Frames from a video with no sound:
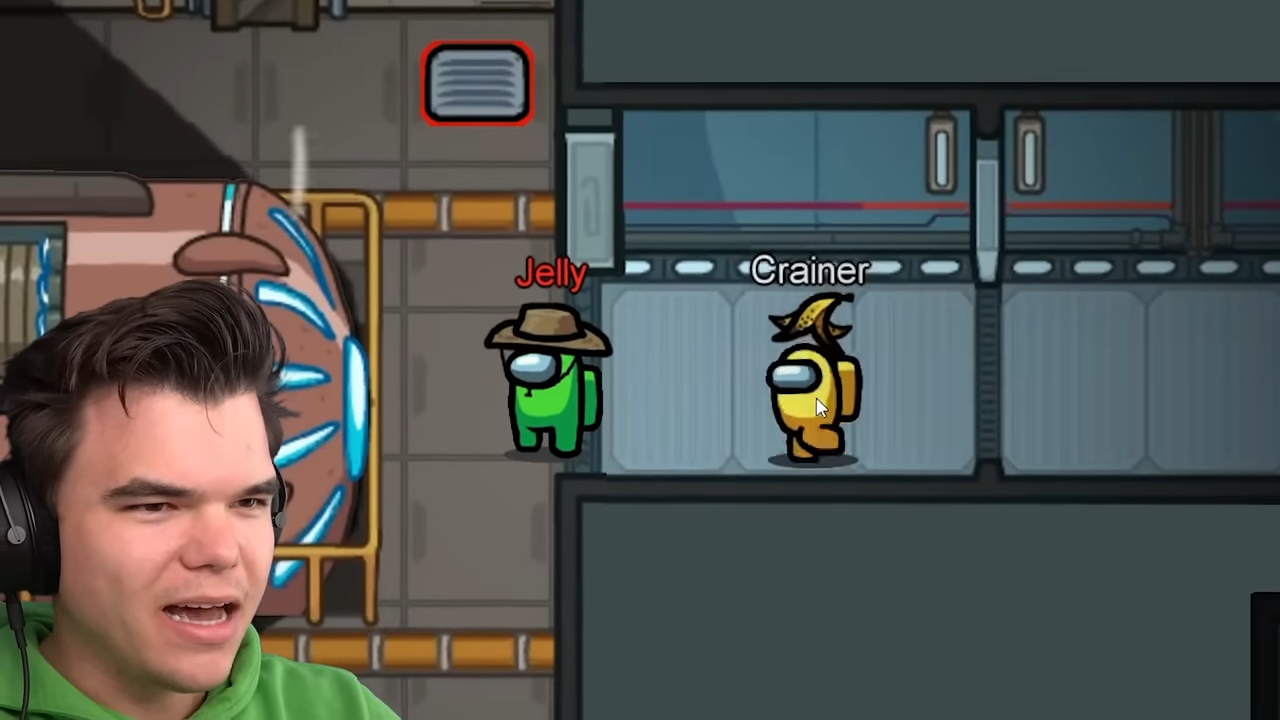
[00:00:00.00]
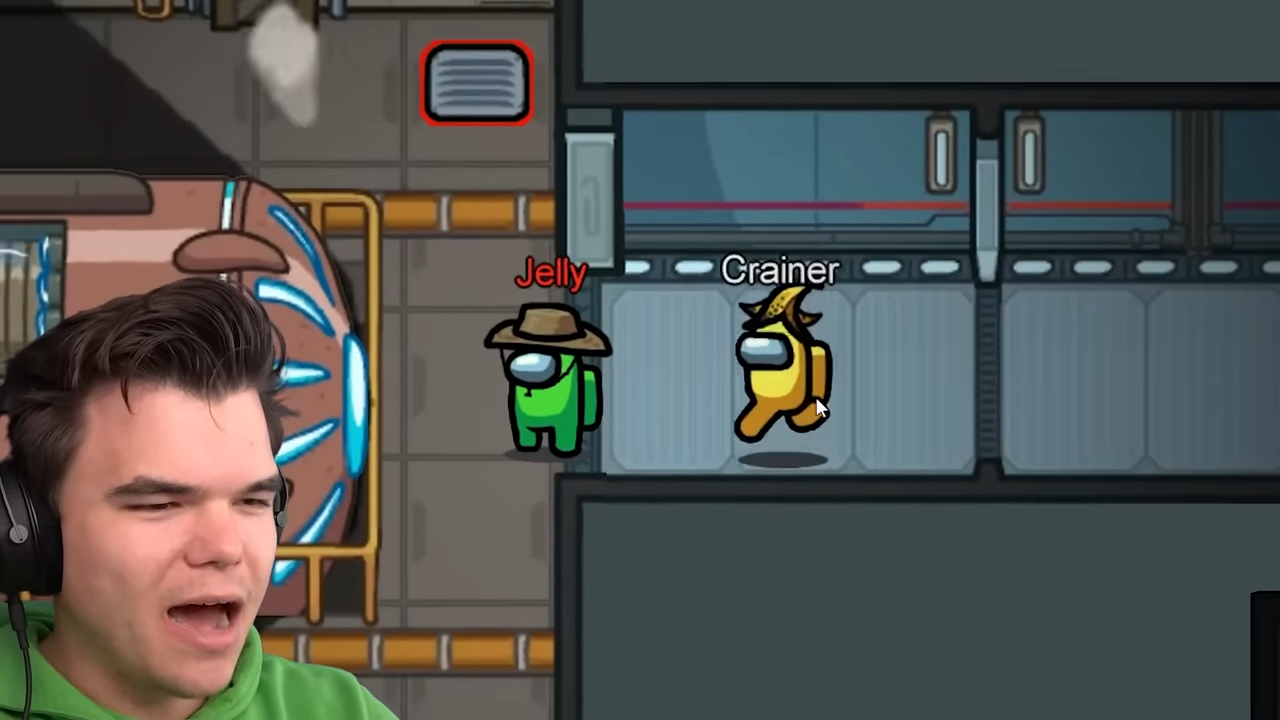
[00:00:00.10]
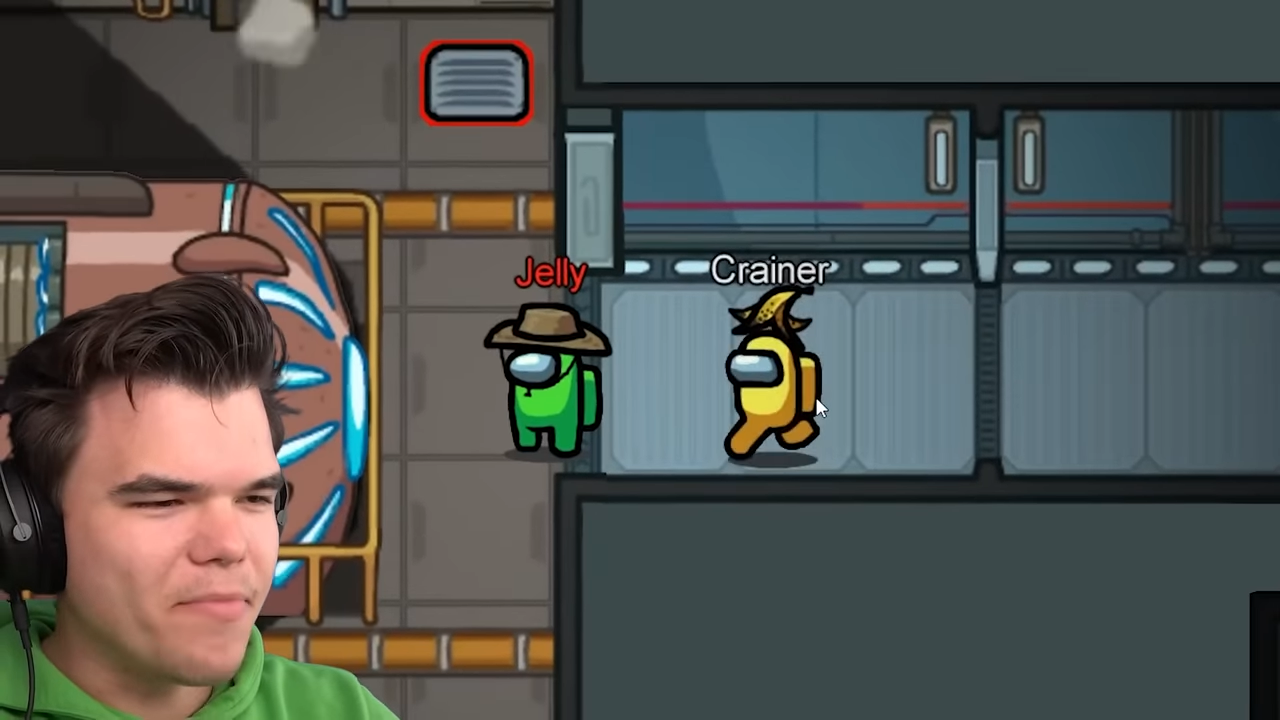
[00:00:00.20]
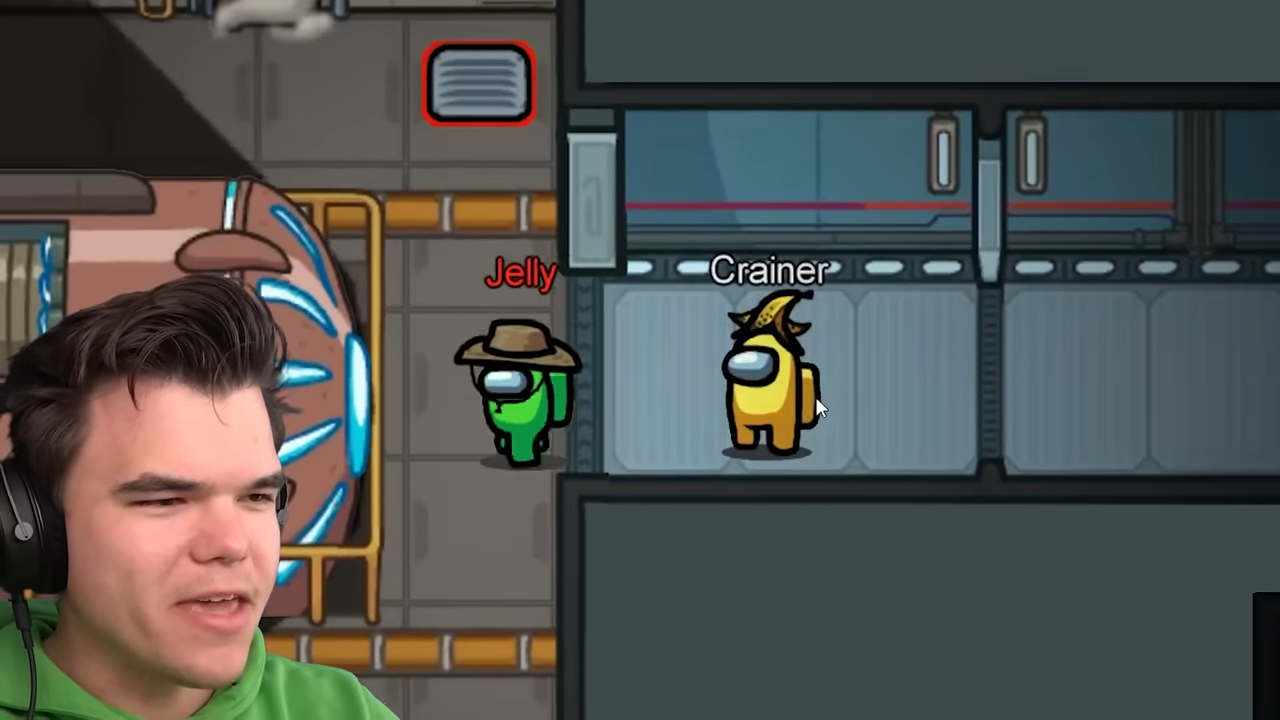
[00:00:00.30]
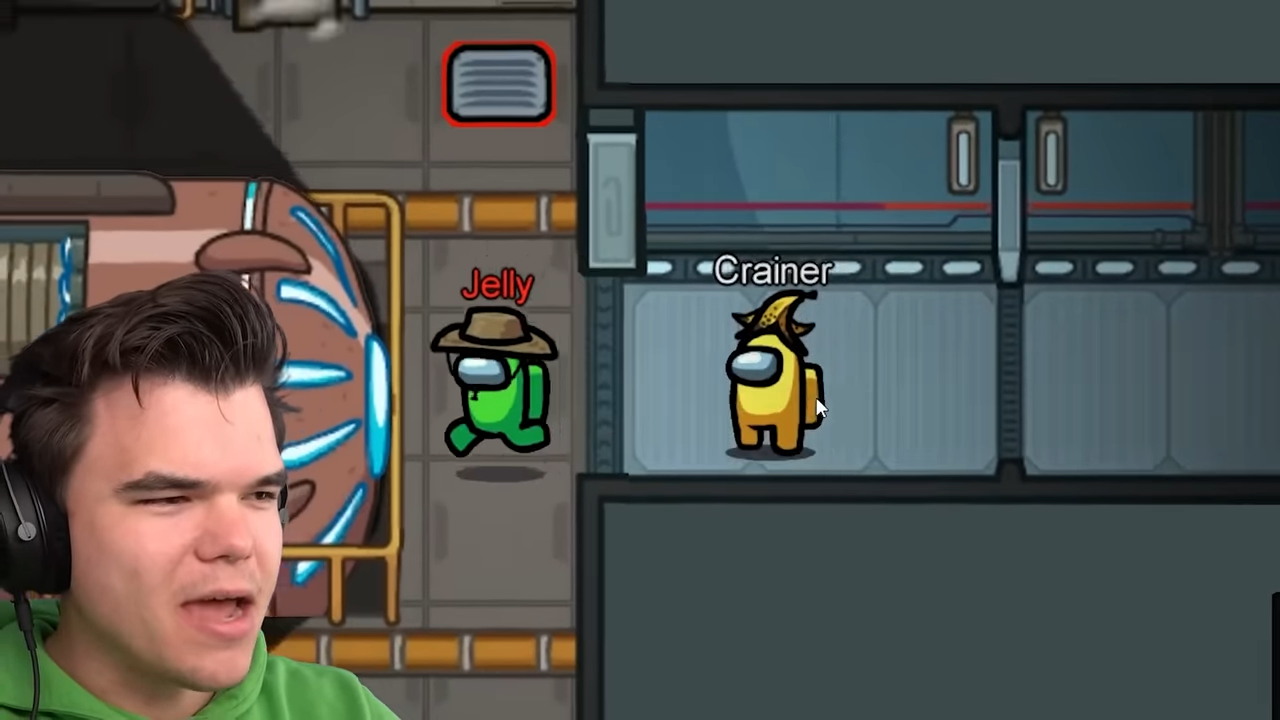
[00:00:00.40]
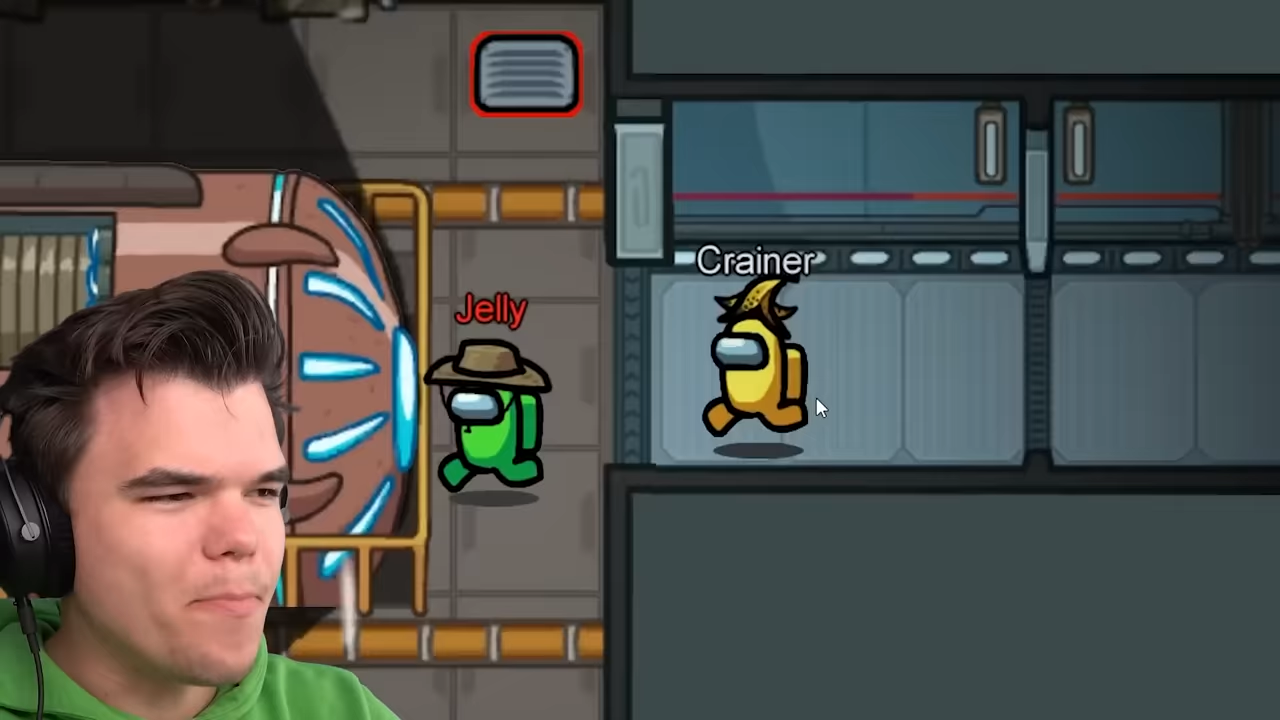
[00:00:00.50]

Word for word: I'm the